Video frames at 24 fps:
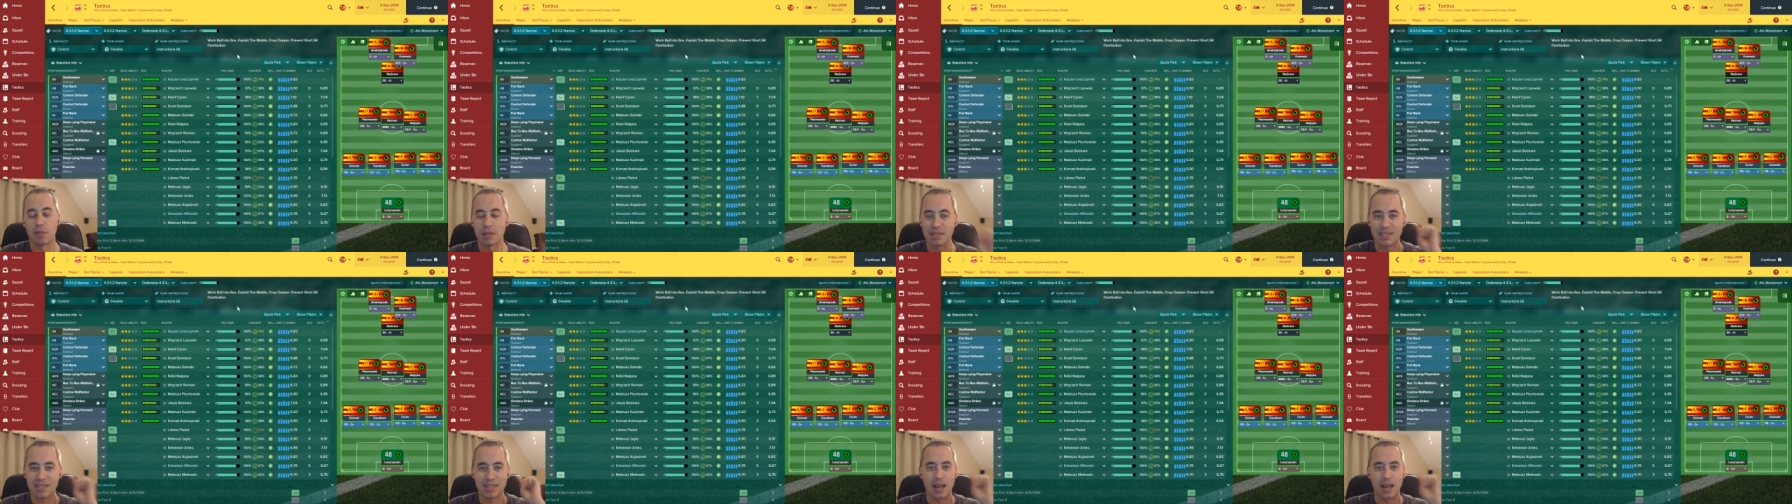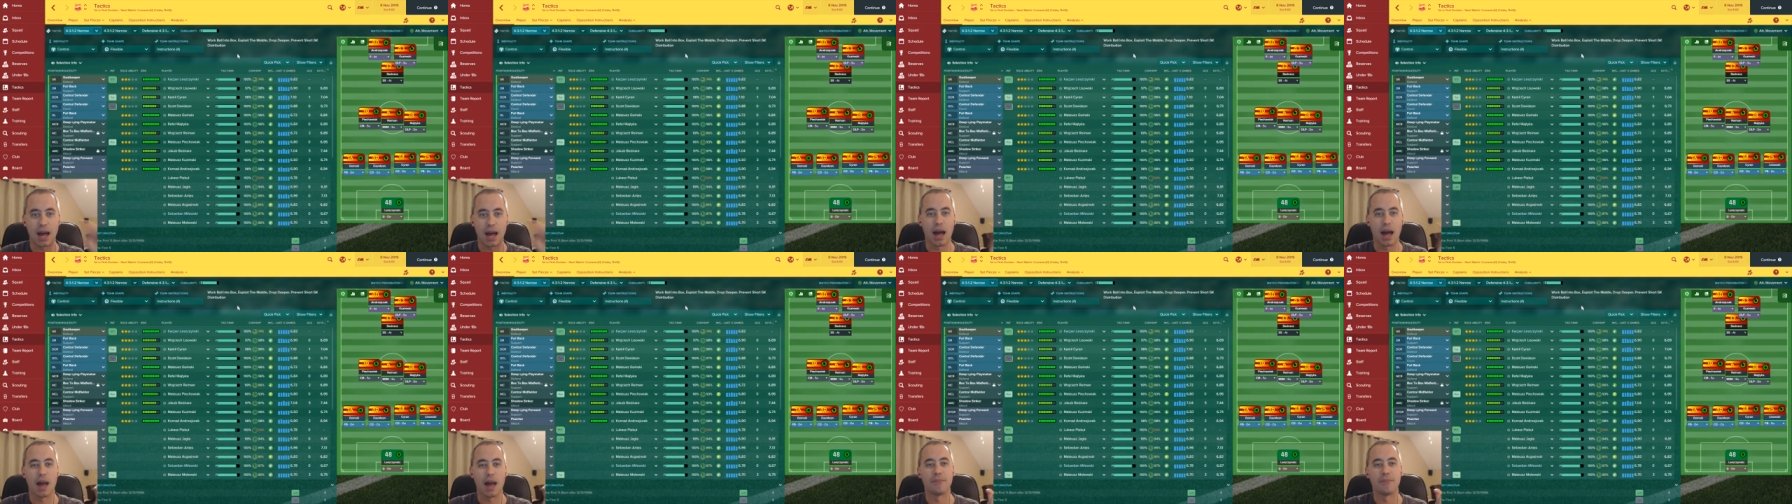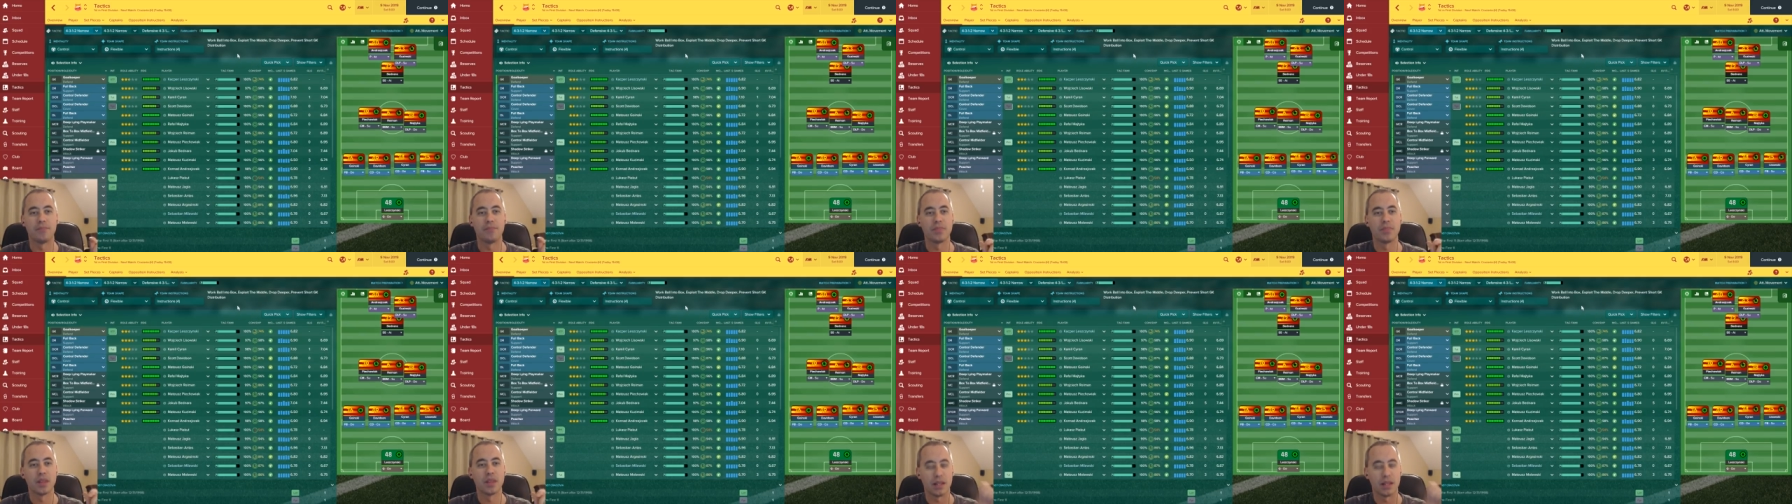It's time.
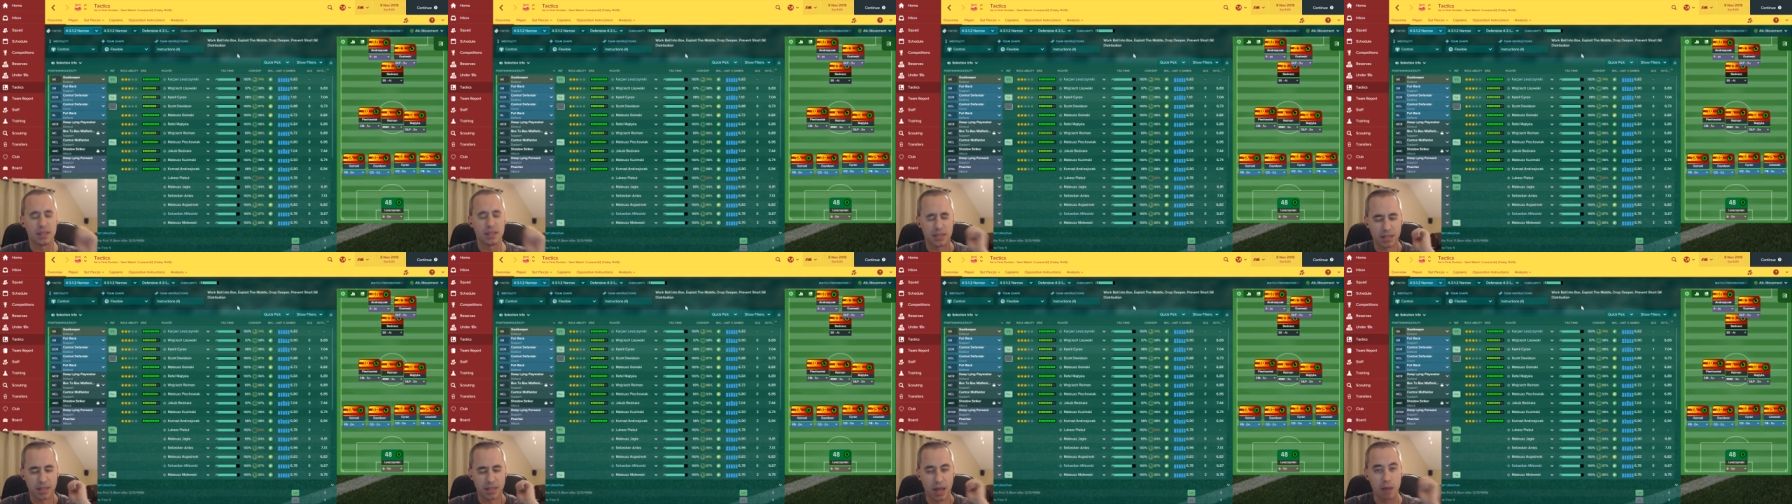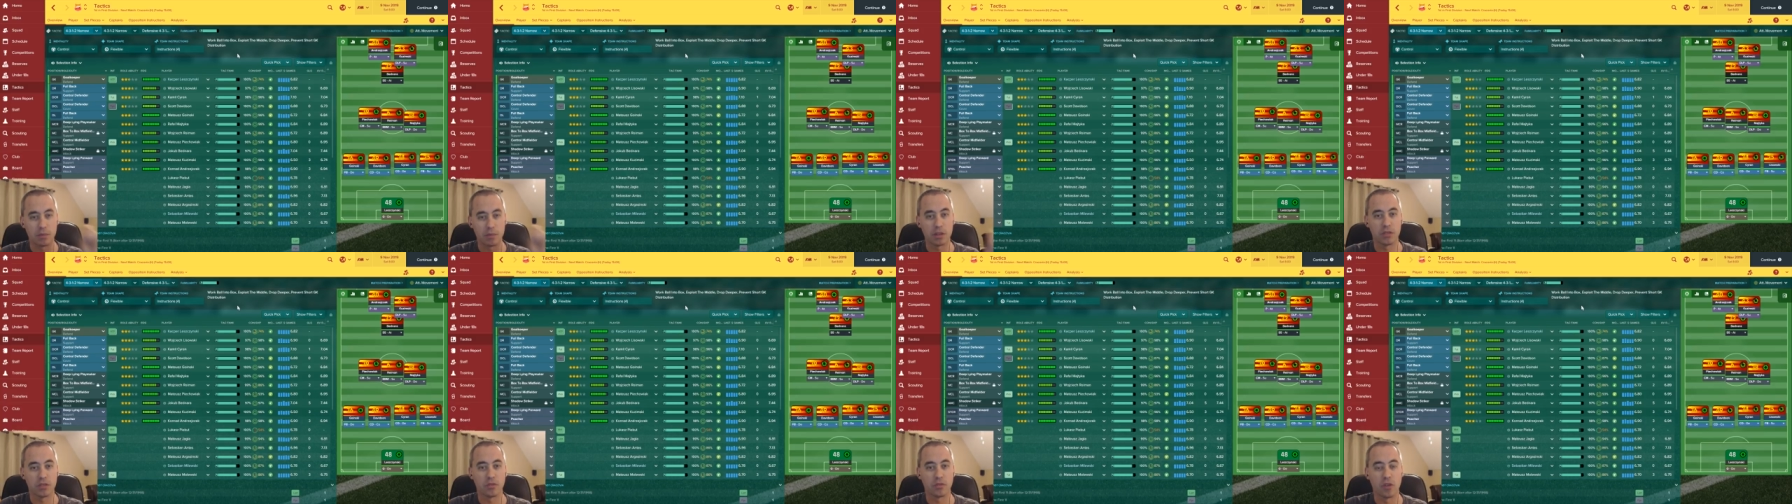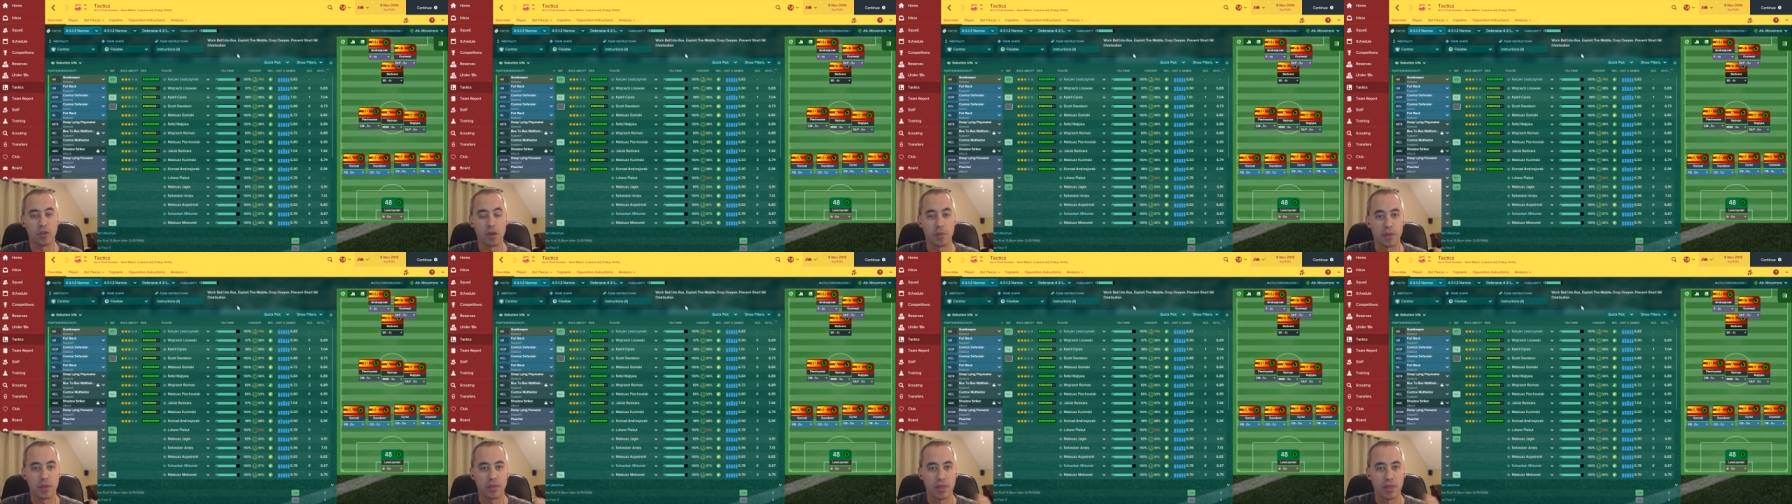It's time to throw
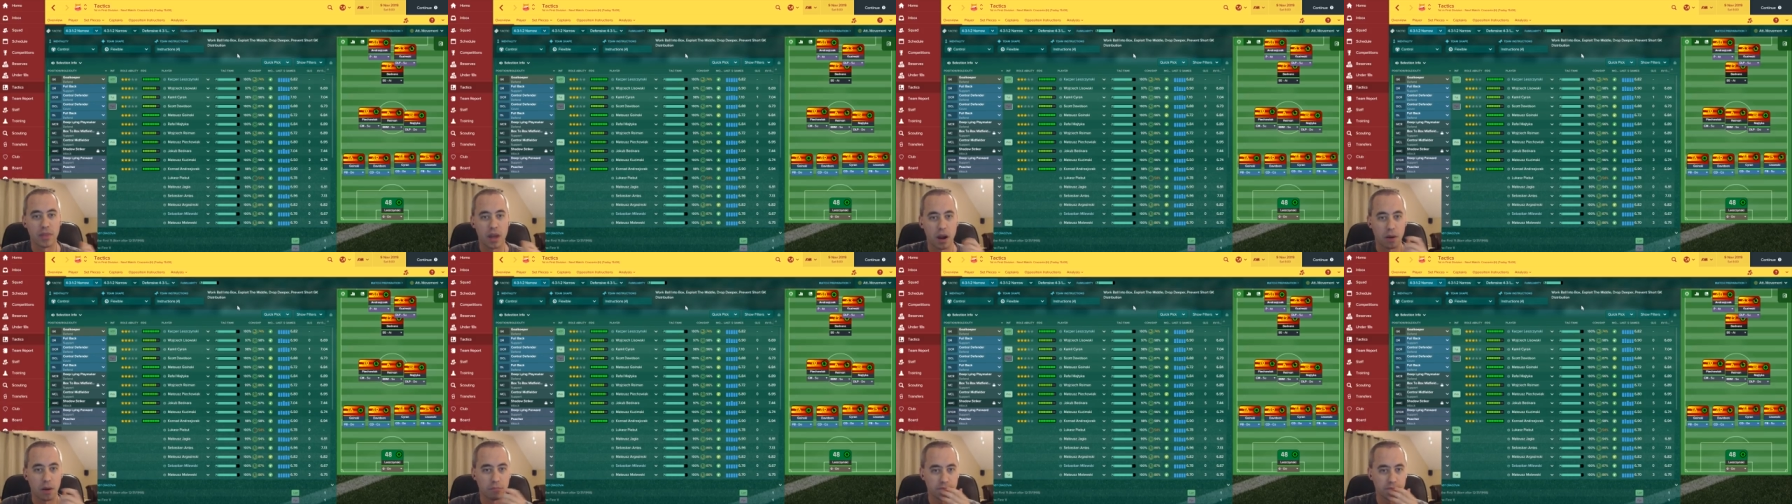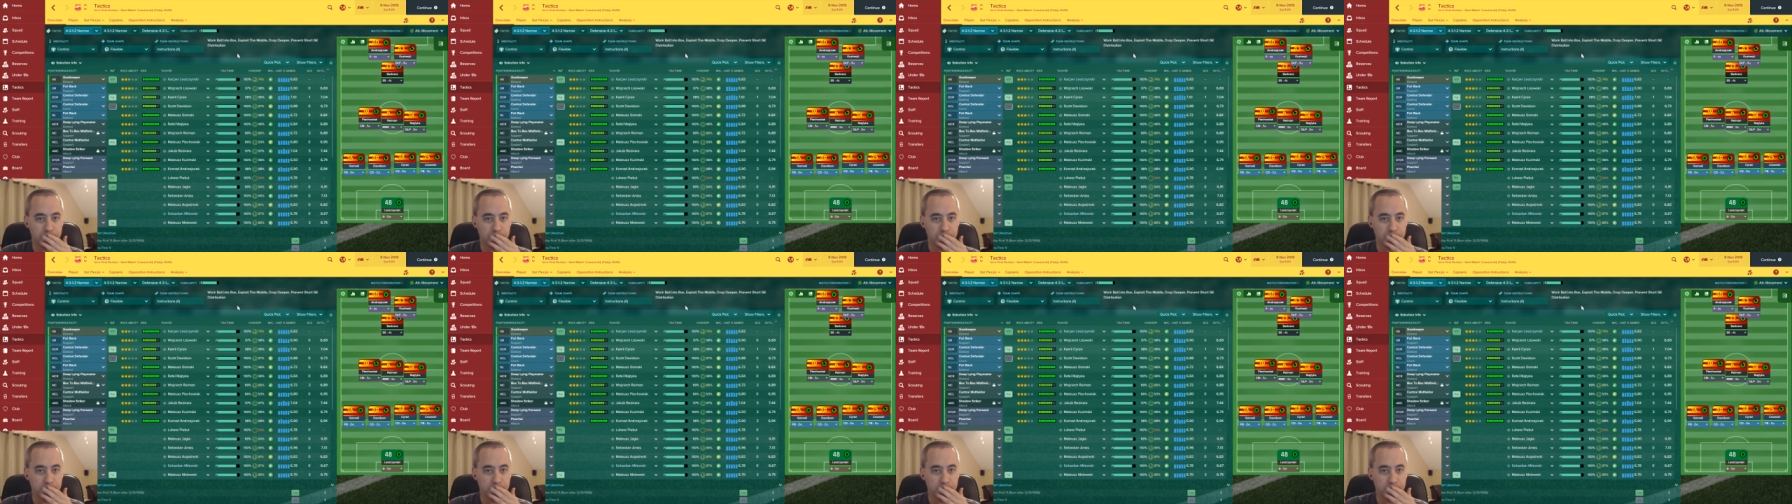him in there.